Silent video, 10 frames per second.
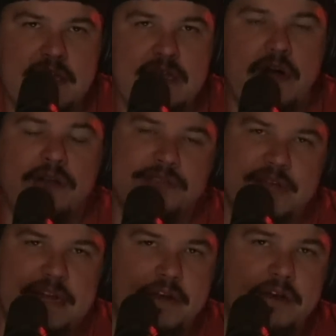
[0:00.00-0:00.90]
He
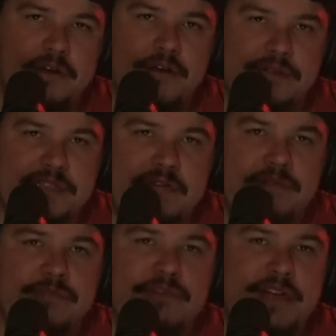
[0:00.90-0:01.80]
also had to undergo
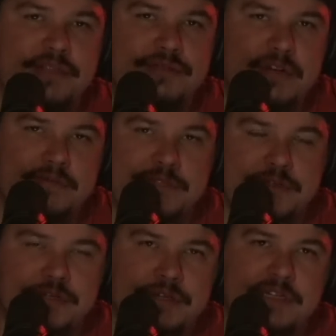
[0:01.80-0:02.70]
several reconstructive
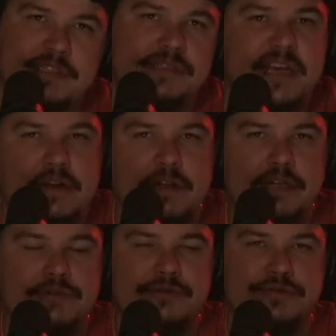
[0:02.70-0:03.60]
surgeries and
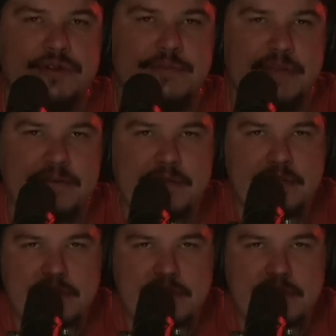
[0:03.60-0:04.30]
psychological treatment.